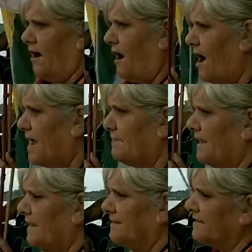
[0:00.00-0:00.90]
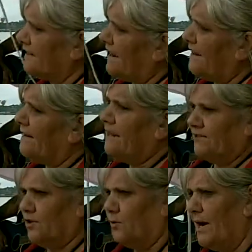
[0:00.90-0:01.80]
I am here today
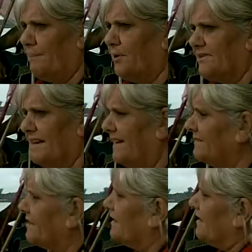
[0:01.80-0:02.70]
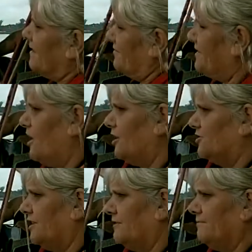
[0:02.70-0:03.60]
to represent the
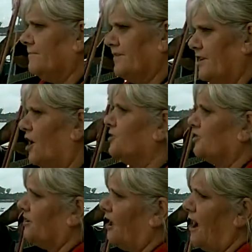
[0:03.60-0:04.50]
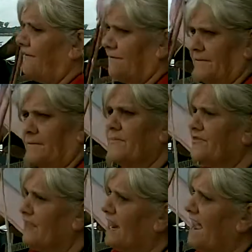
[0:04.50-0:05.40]
ocean life,
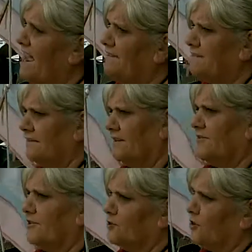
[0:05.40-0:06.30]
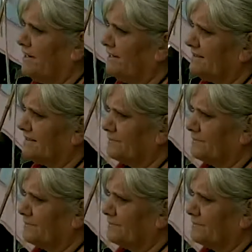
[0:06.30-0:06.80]
the land, the trees.